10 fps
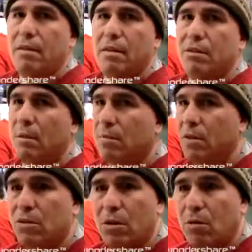did something
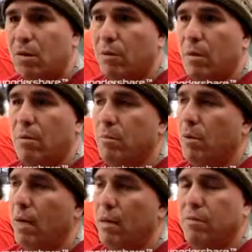so incredibly
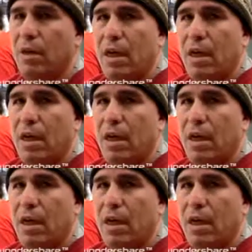brave